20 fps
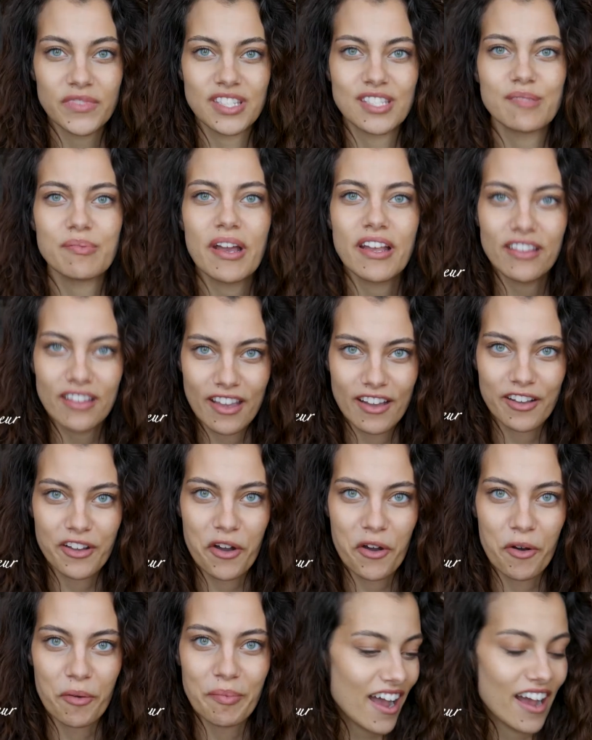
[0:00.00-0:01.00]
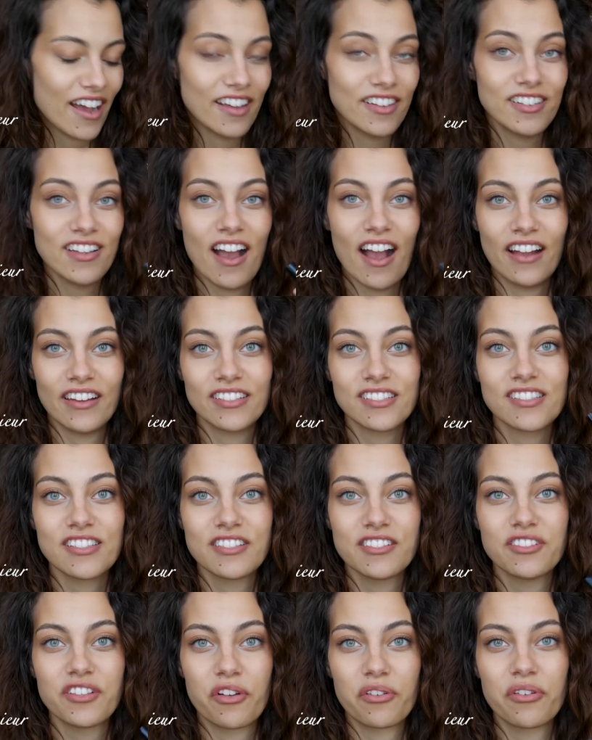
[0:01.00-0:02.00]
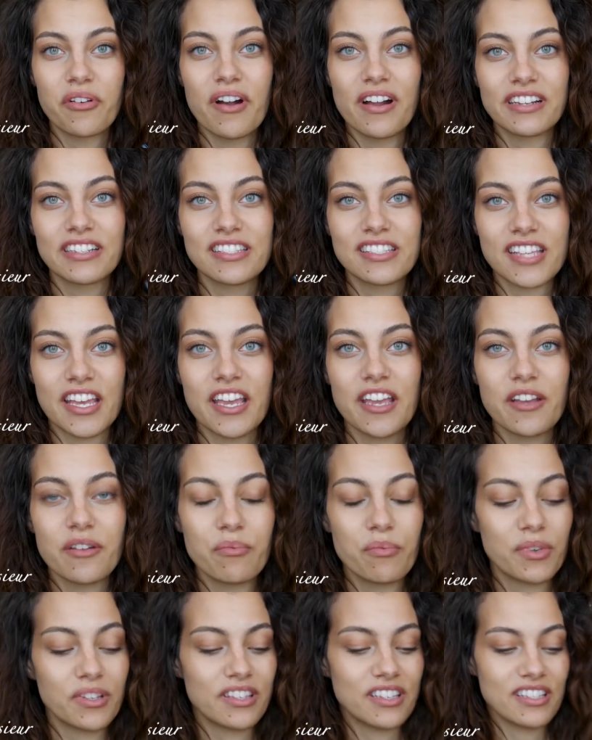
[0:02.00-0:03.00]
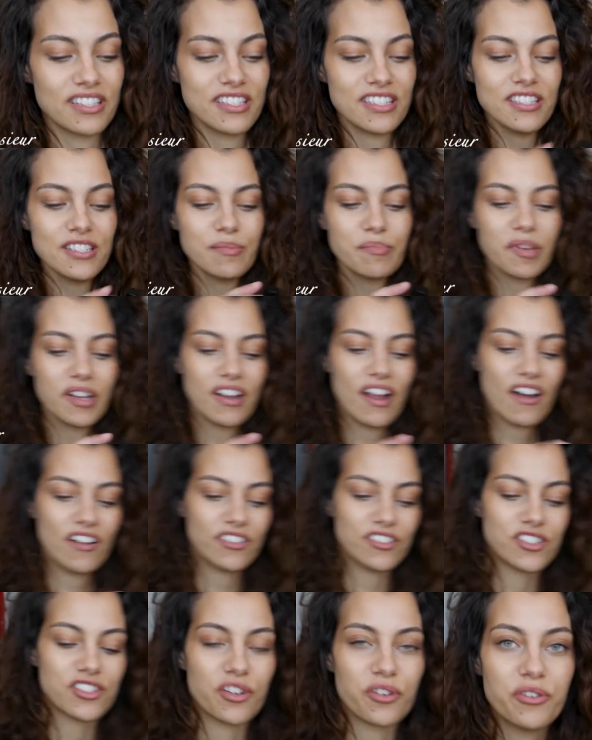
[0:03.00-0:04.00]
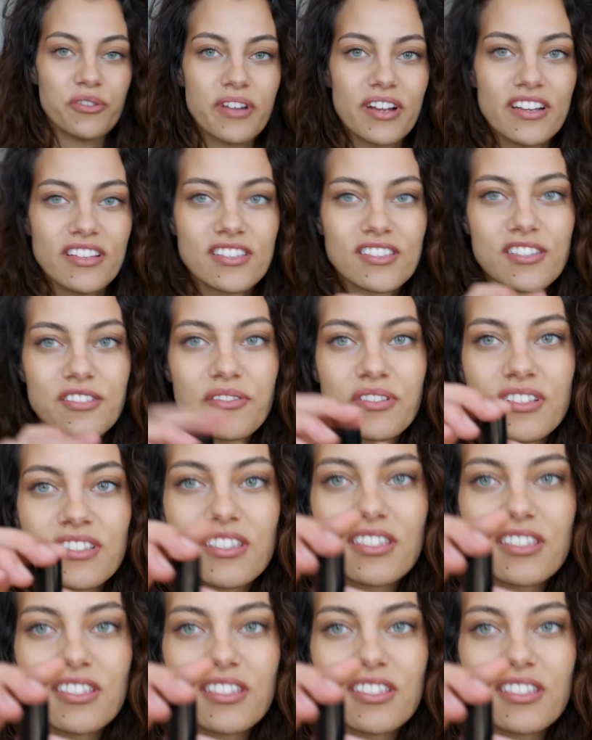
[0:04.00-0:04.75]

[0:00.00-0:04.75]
this is my Lancome. I honestly don't know how to say what this is, but I'll show you guys so you can